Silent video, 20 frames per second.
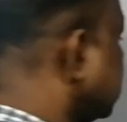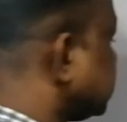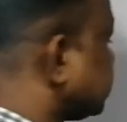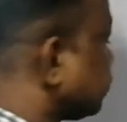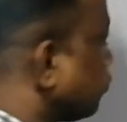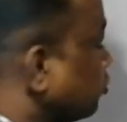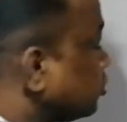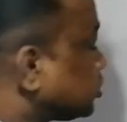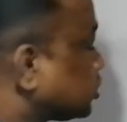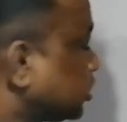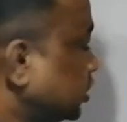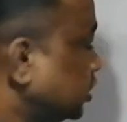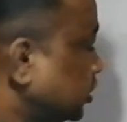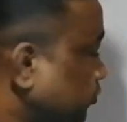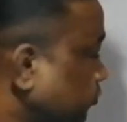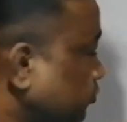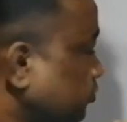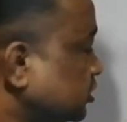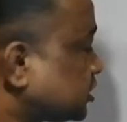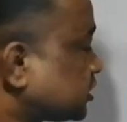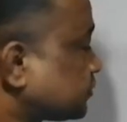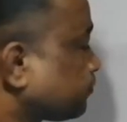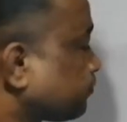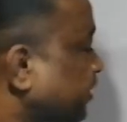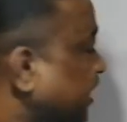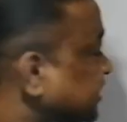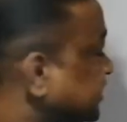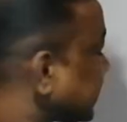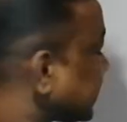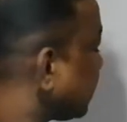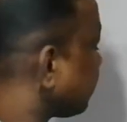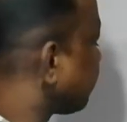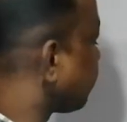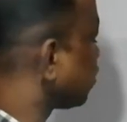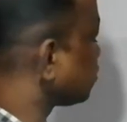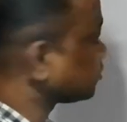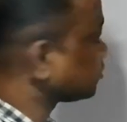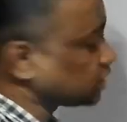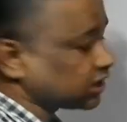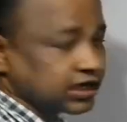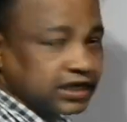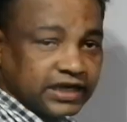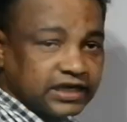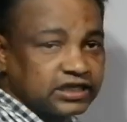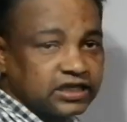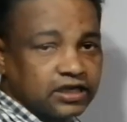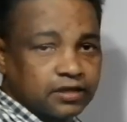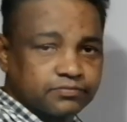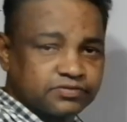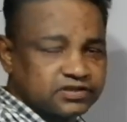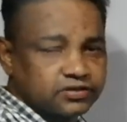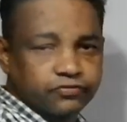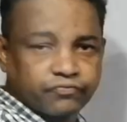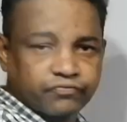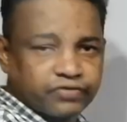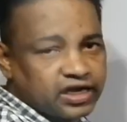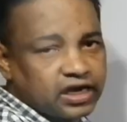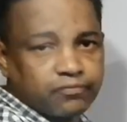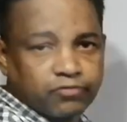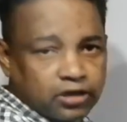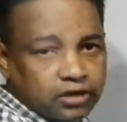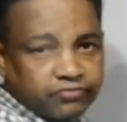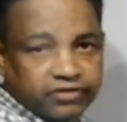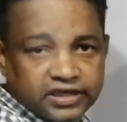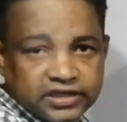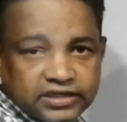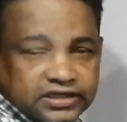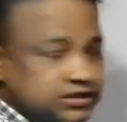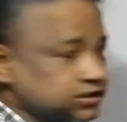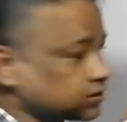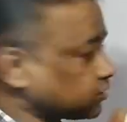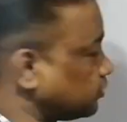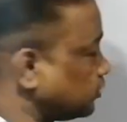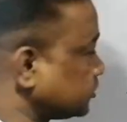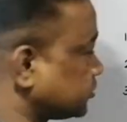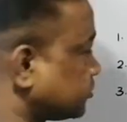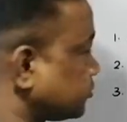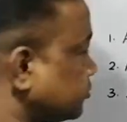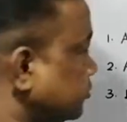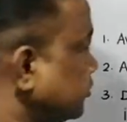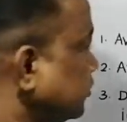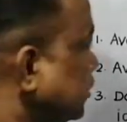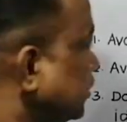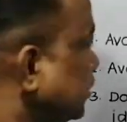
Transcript: Don't use present person idioms. We have already discussed.